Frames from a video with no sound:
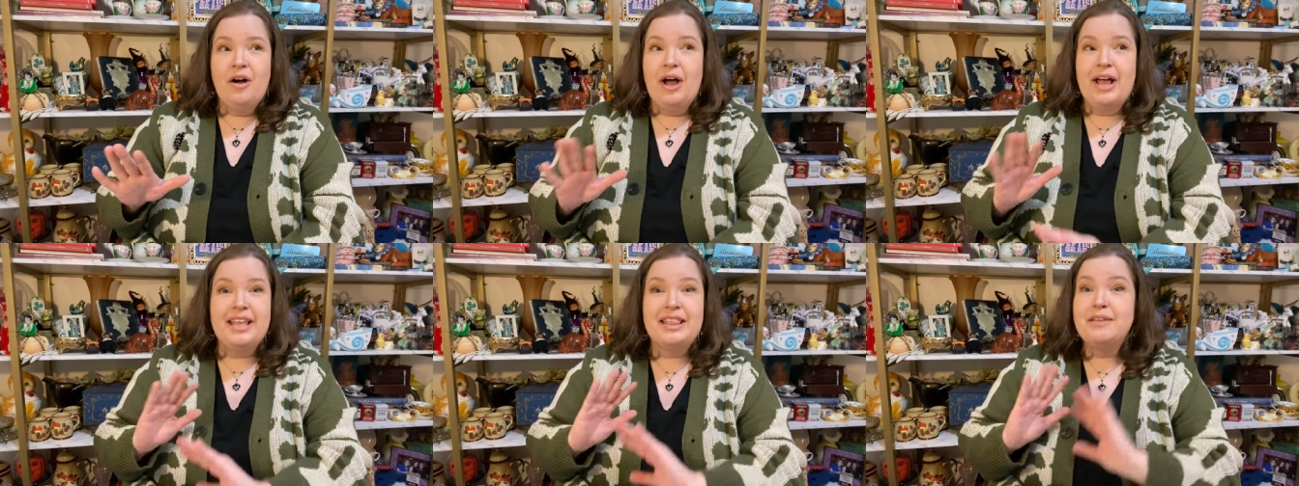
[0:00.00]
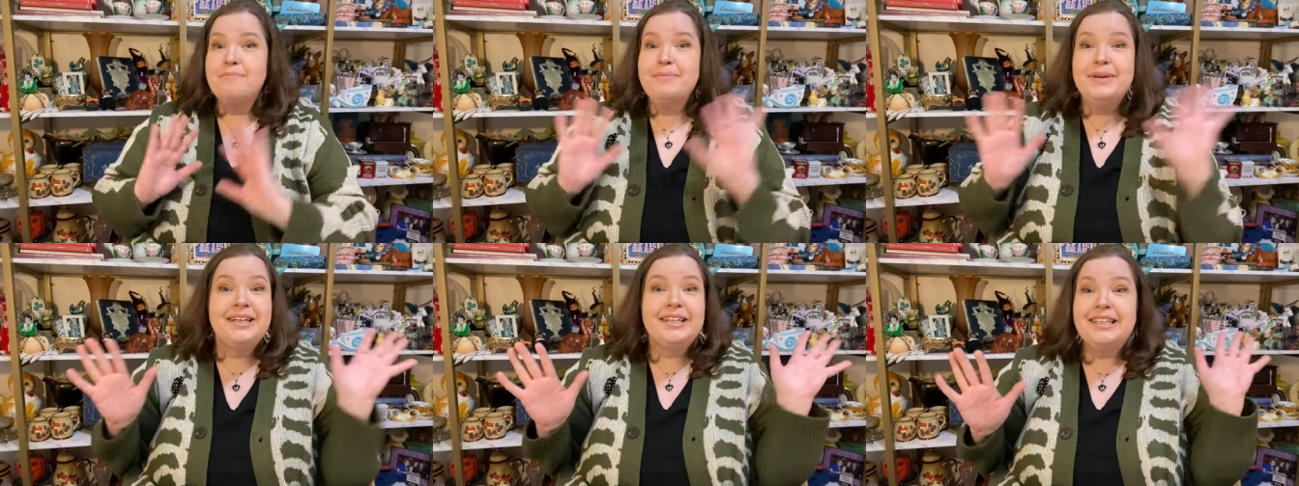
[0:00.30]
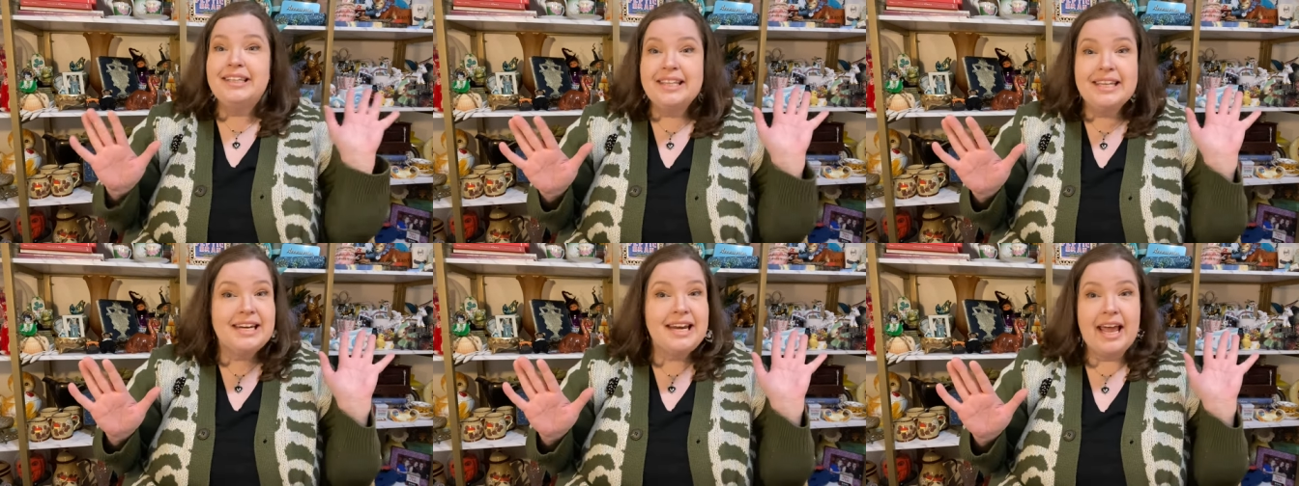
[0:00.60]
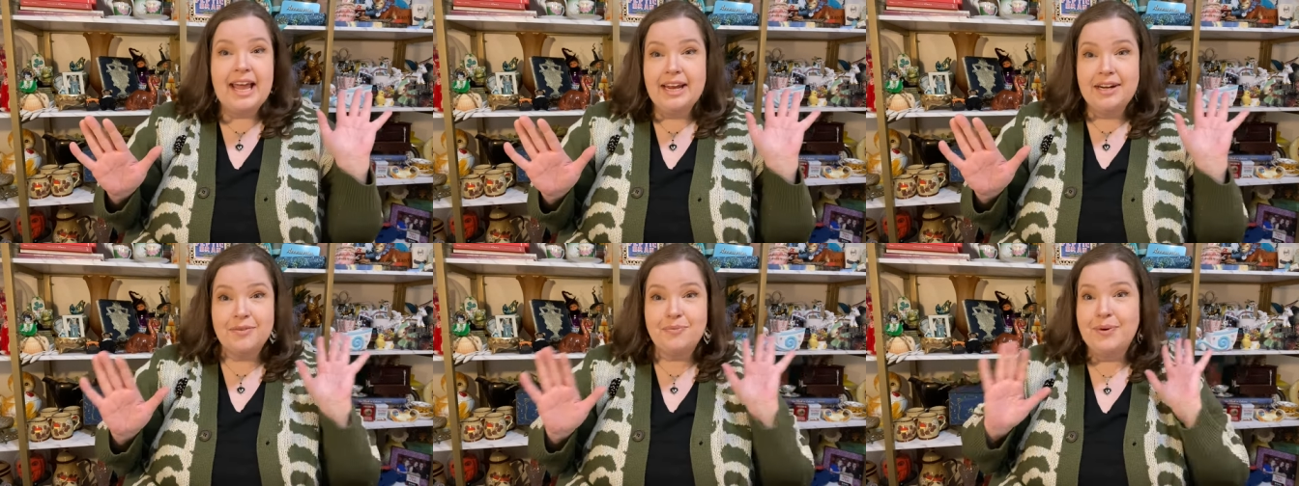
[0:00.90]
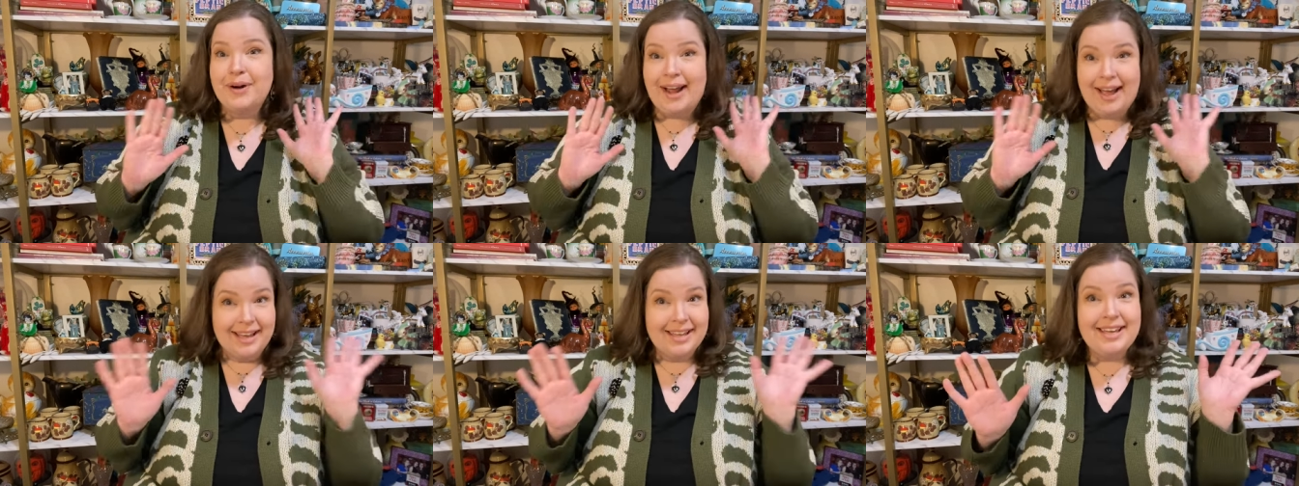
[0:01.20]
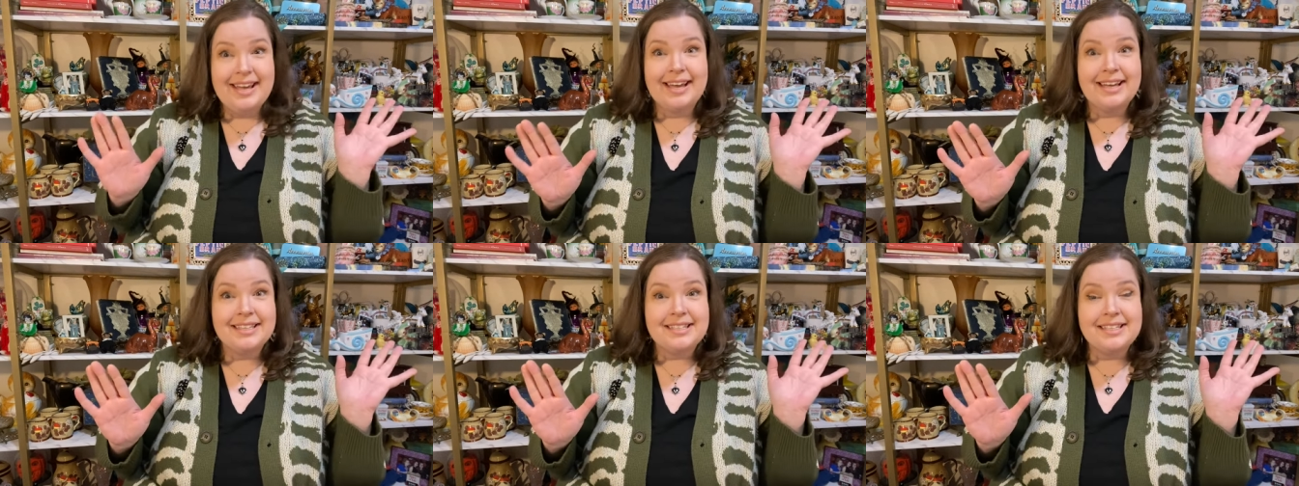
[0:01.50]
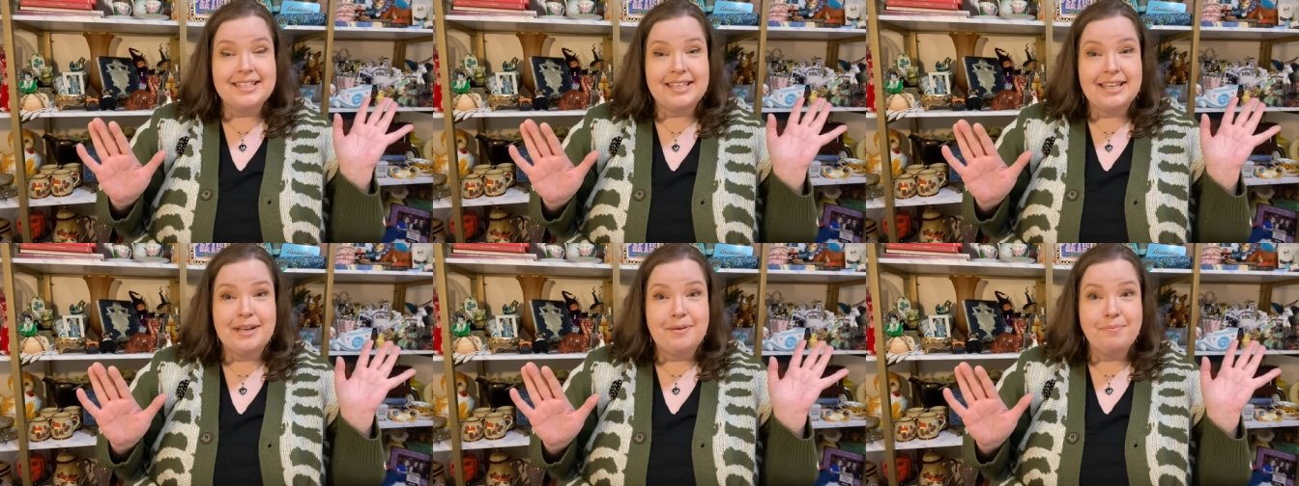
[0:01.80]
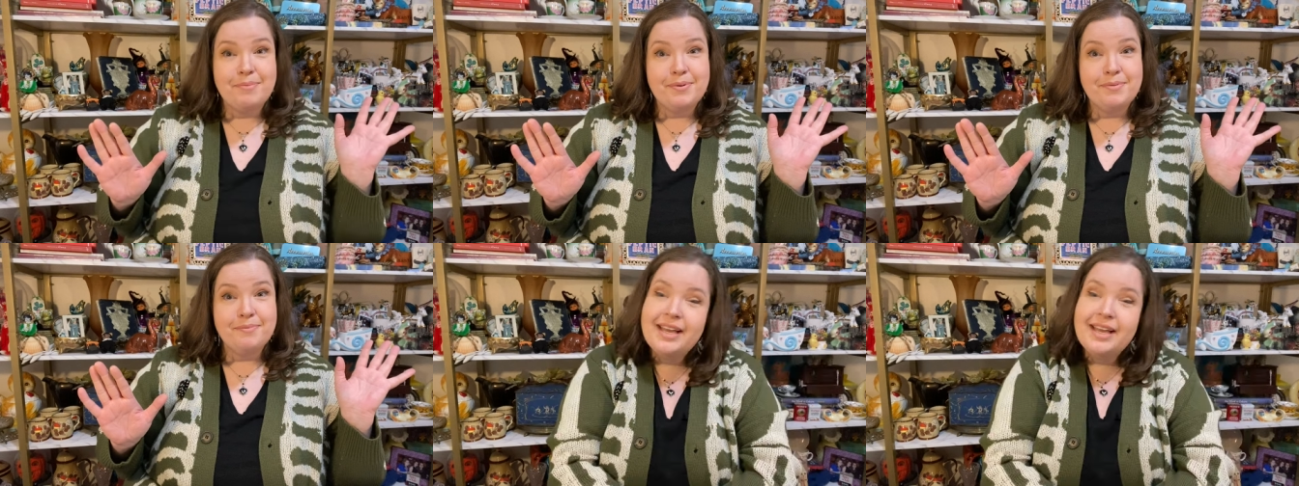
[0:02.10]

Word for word: in the middle of the night when I can't sleep.